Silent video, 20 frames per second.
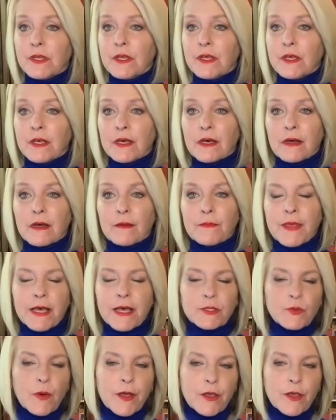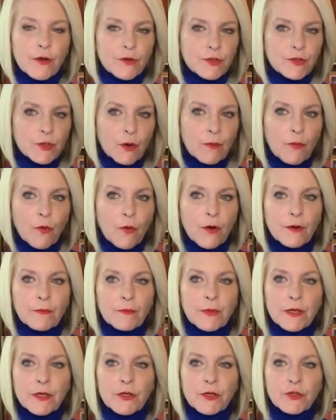That's why you're so
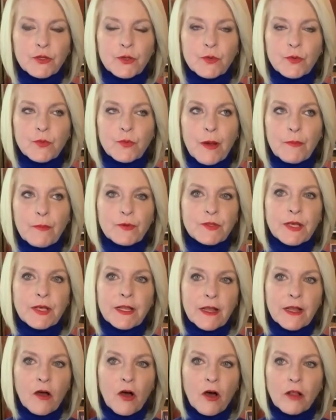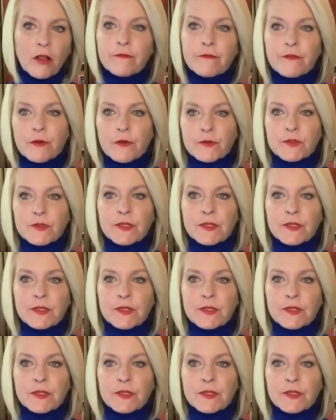important, because you represent all of those